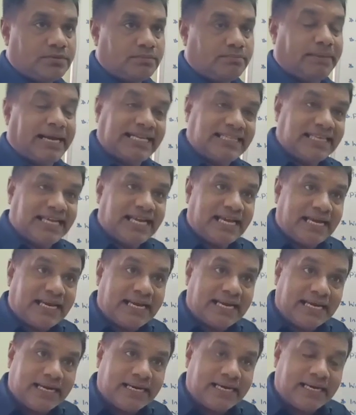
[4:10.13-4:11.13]
By
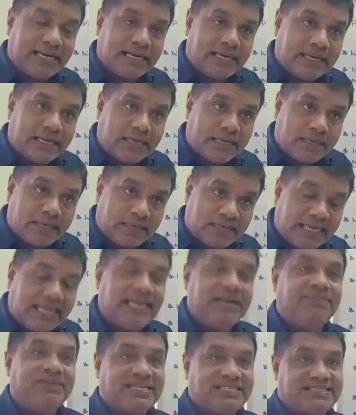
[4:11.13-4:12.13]
the
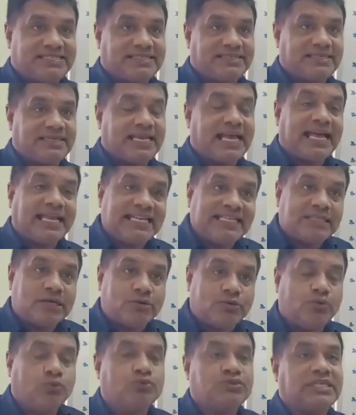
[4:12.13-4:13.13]
railways carry
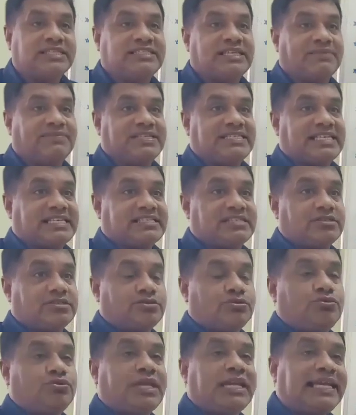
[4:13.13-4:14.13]
the goods and services
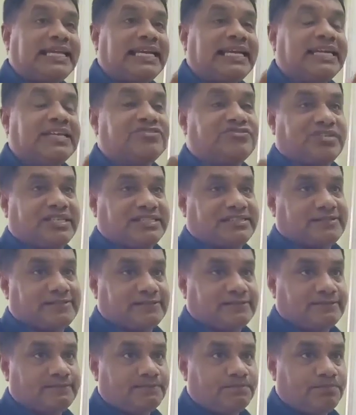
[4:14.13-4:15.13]
to the industries.
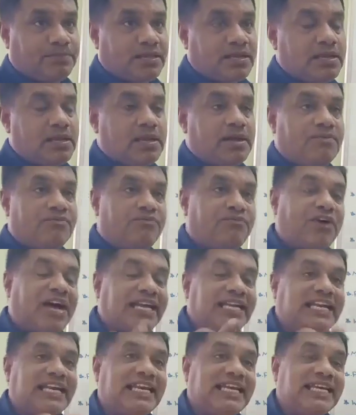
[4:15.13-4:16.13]

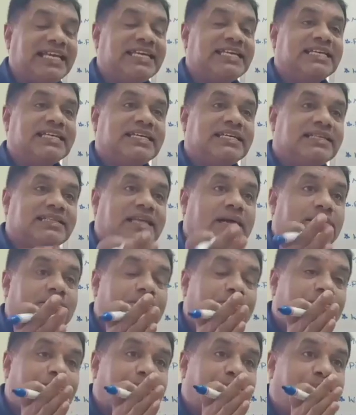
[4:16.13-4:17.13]
Finally,
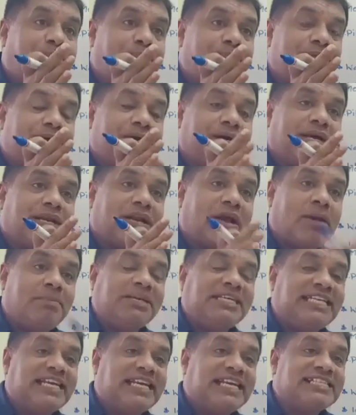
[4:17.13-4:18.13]
the raw
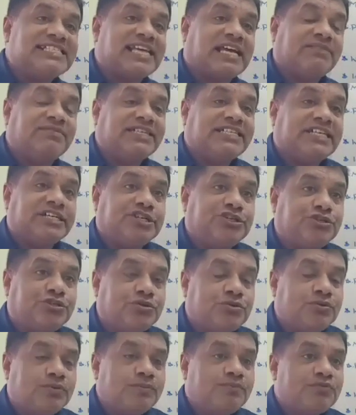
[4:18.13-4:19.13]
materials converted
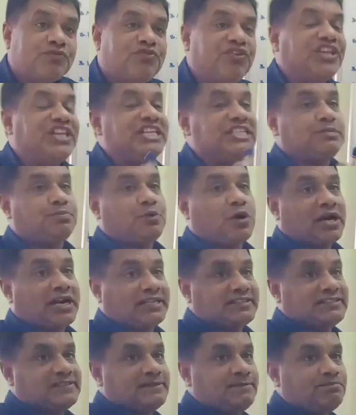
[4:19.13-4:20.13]
into finished
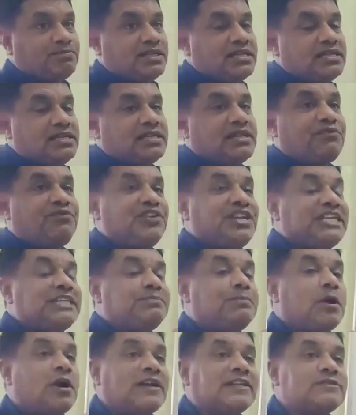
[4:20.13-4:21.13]
products. The
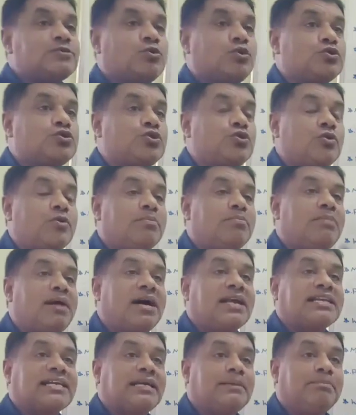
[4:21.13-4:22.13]
finished products goes to
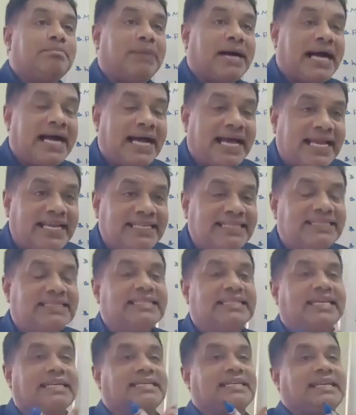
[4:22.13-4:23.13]
market by
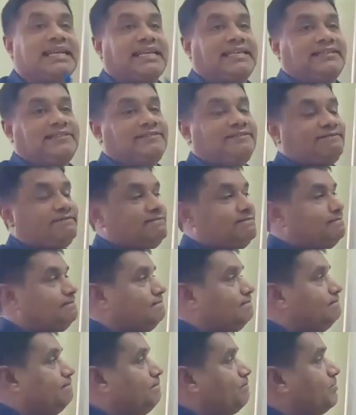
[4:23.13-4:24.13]
the
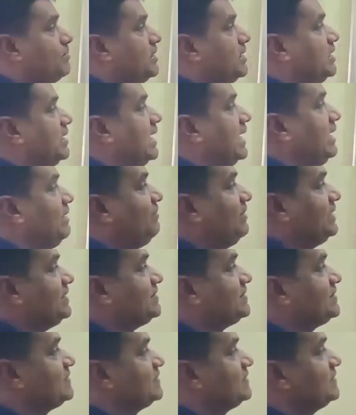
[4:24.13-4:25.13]

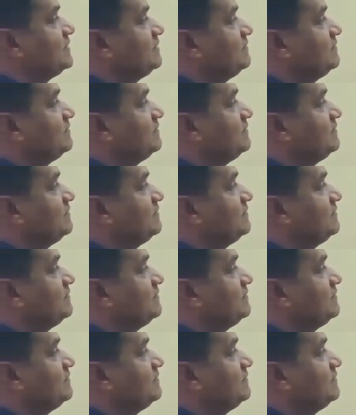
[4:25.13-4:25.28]
railways.